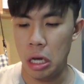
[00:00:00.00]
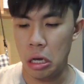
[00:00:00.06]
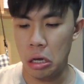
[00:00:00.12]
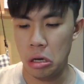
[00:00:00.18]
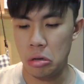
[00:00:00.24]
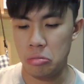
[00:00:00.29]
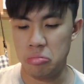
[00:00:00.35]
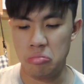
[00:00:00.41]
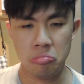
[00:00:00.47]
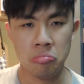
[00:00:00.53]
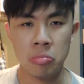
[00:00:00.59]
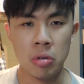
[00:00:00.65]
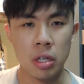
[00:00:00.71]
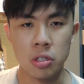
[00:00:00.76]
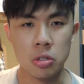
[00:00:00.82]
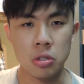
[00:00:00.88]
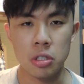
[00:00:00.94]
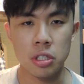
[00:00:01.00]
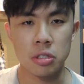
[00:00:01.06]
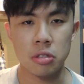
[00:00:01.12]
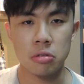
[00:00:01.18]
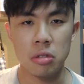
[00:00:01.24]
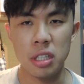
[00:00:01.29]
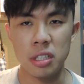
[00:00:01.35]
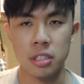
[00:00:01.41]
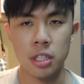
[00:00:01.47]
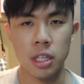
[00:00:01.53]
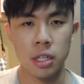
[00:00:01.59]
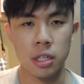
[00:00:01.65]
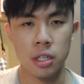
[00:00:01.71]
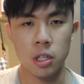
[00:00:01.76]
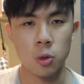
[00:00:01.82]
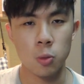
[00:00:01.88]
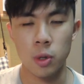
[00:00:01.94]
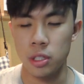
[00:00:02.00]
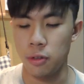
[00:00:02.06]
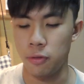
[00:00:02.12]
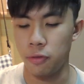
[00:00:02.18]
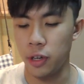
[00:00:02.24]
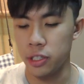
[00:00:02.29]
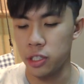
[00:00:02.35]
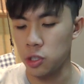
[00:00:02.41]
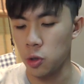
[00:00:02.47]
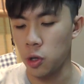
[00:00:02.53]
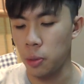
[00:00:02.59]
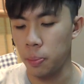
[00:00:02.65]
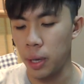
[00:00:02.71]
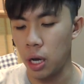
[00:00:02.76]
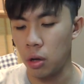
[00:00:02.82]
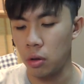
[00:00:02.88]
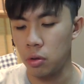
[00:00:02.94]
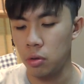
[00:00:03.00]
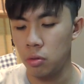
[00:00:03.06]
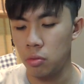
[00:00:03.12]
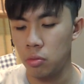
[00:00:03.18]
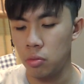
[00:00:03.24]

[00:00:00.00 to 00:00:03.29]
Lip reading: I should just listen and hear what the fuss is all about.